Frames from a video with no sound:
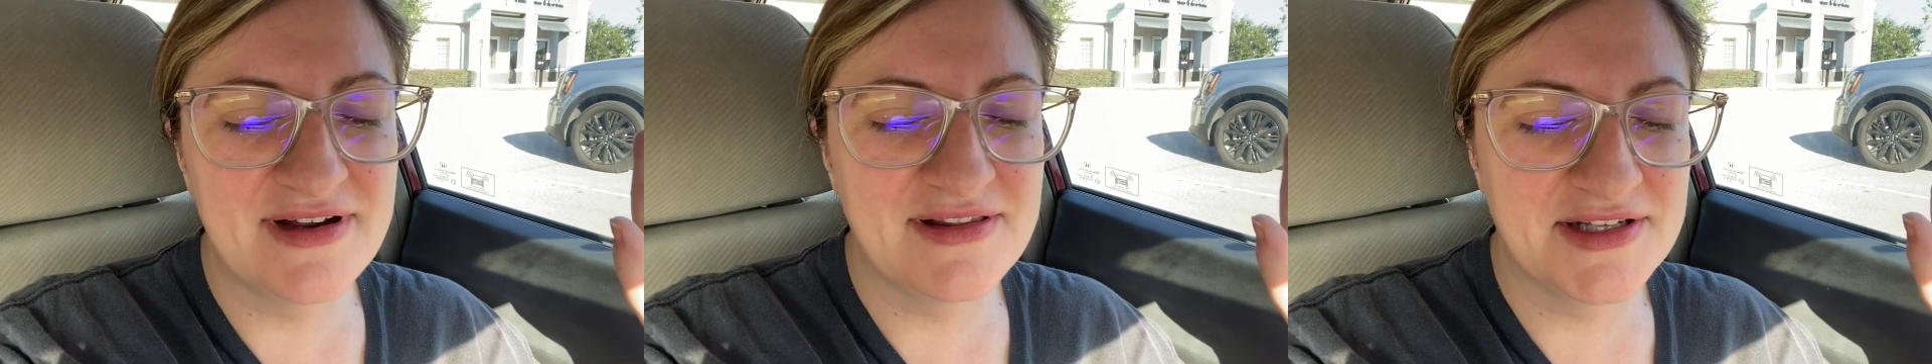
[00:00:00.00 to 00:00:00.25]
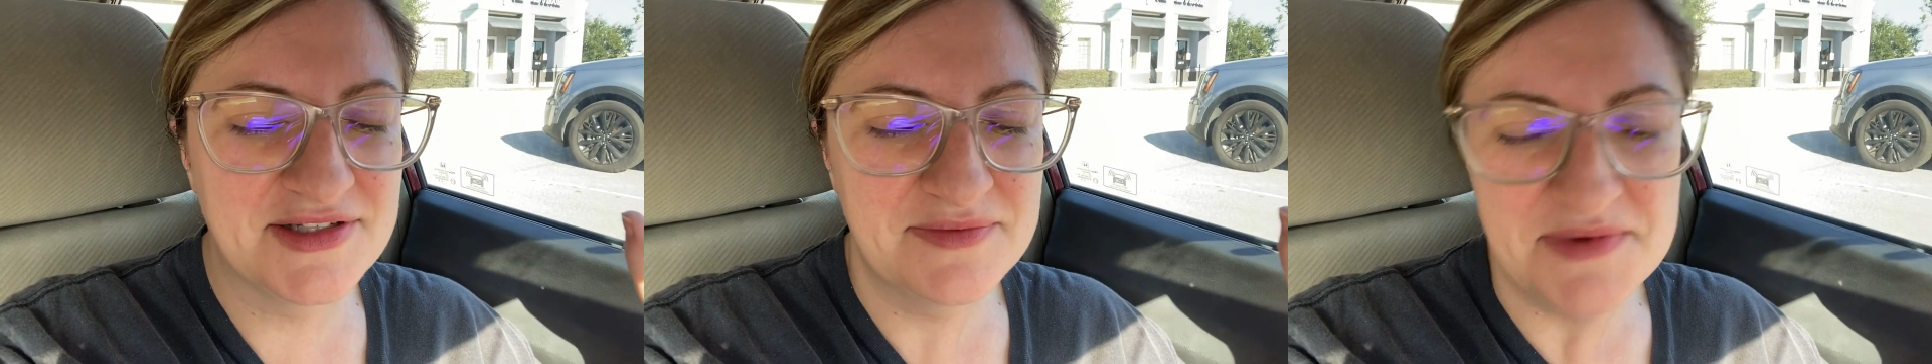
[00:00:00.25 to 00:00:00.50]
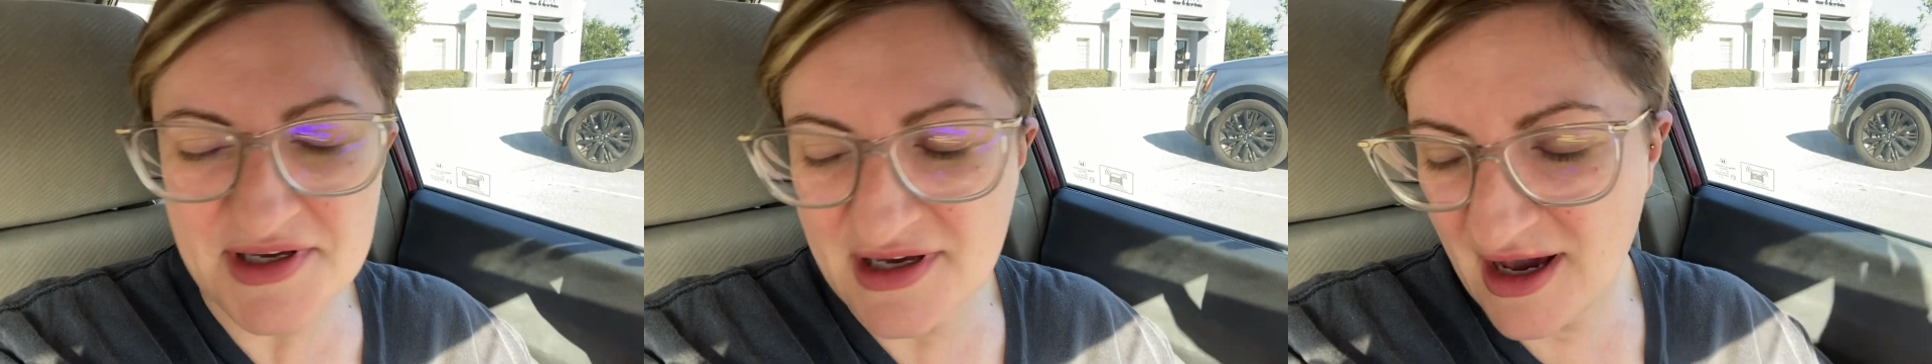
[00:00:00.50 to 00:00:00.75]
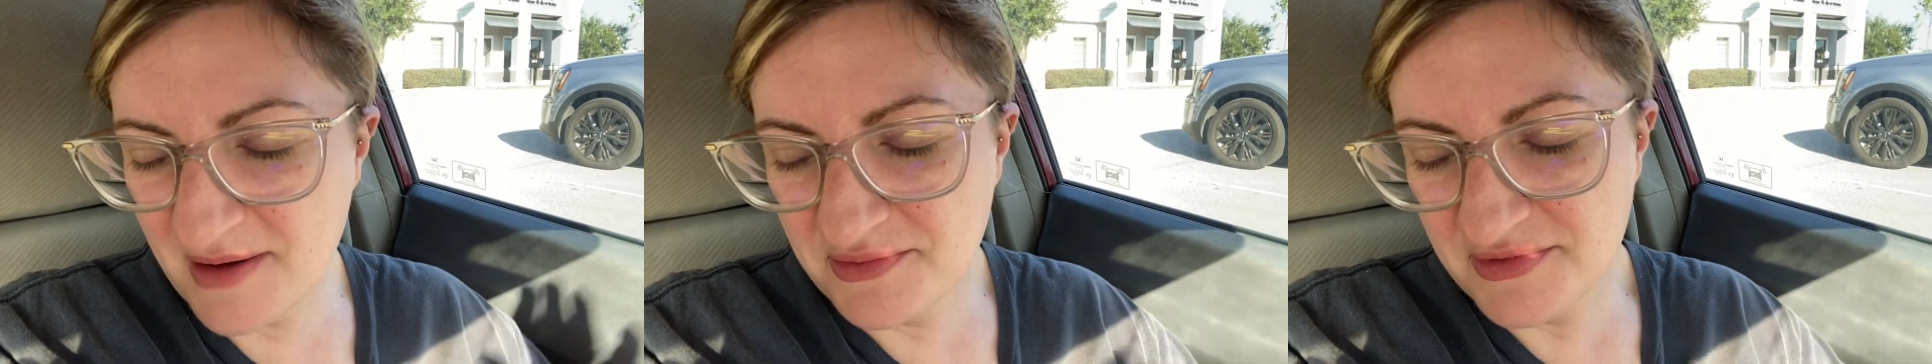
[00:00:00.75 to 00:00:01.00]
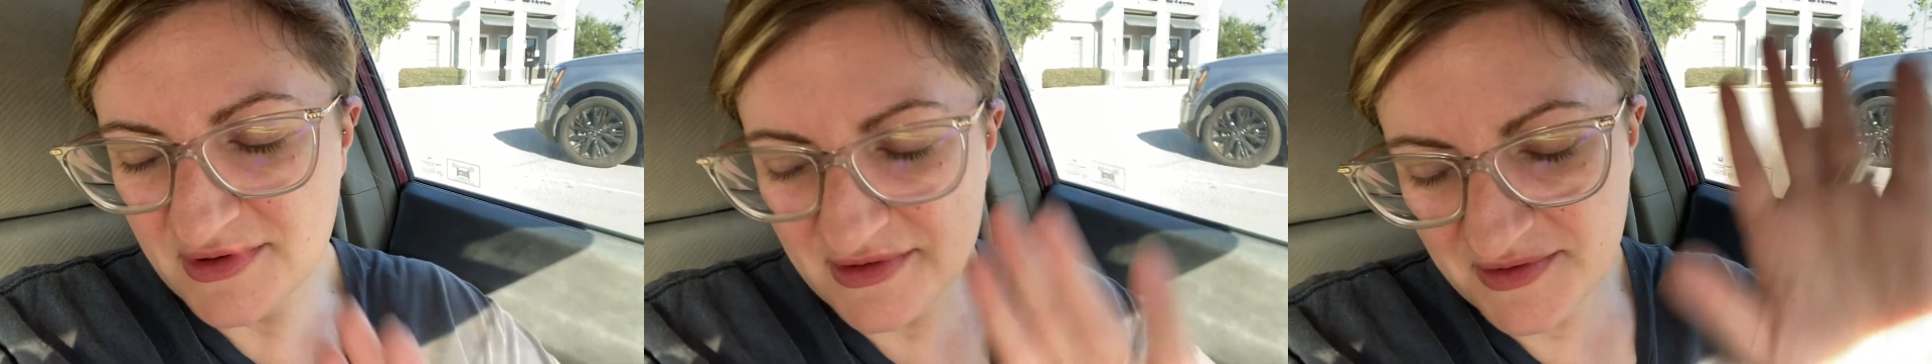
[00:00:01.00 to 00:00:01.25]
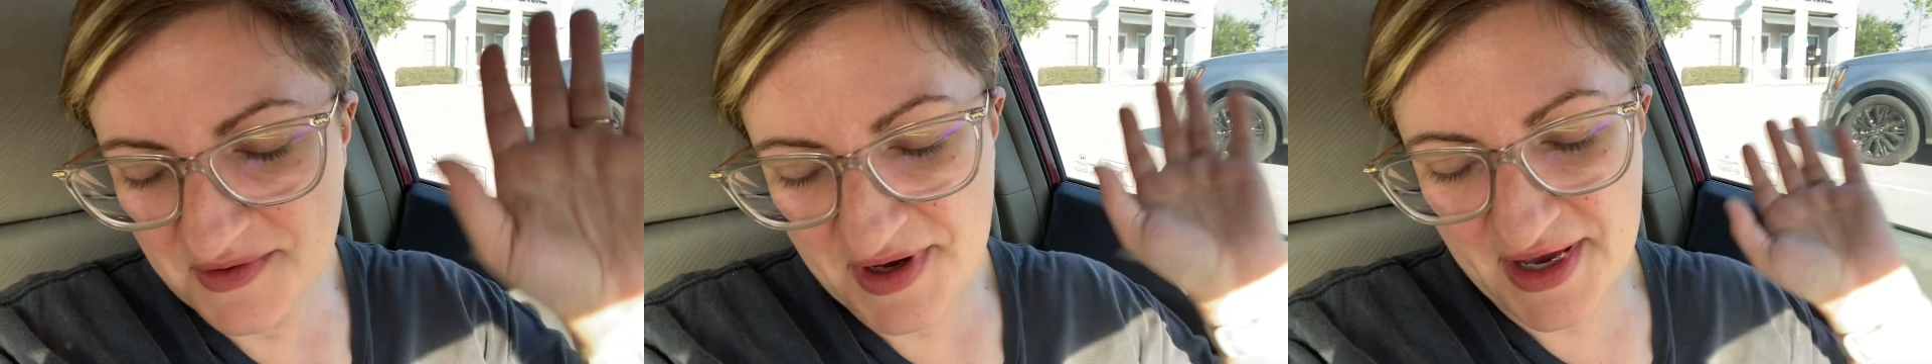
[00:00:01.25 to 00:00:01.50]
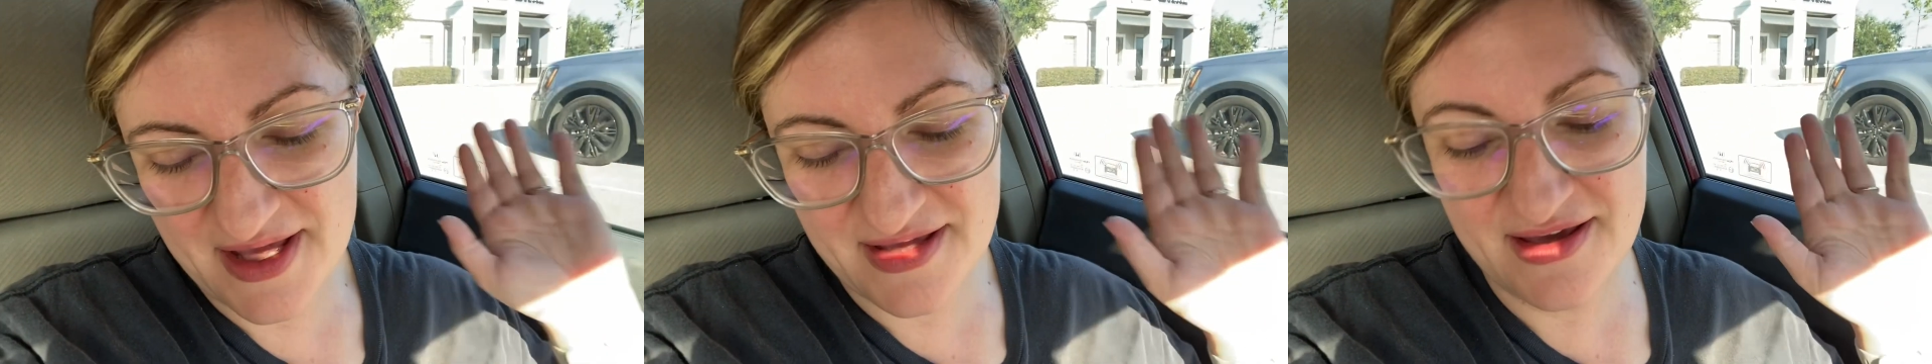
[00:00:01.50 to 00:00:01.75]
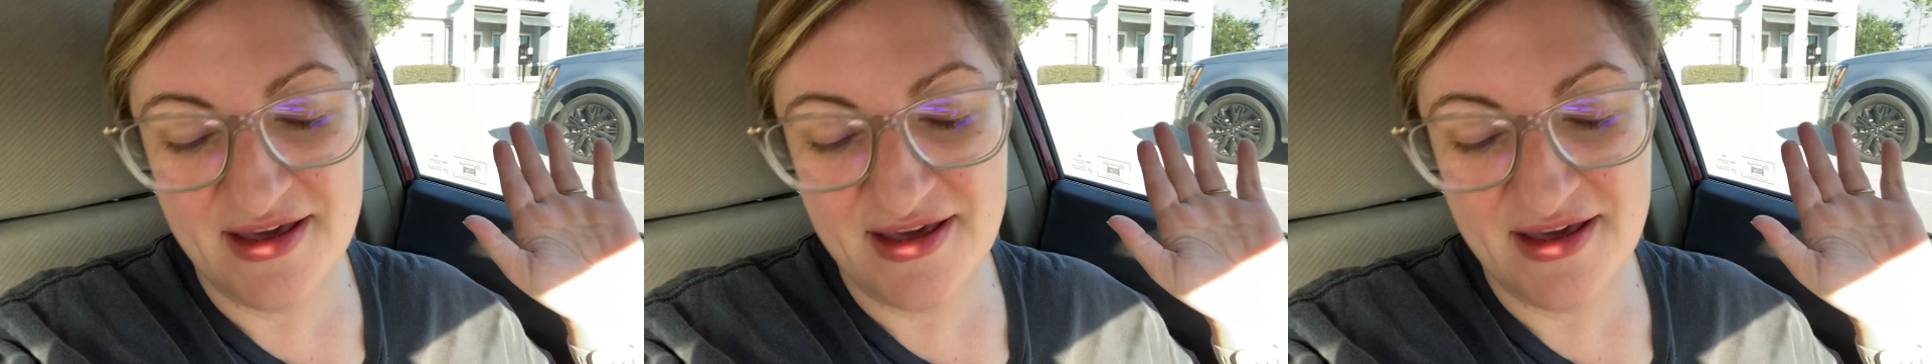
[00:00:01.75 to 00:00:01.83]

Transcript: I like to recap real quick.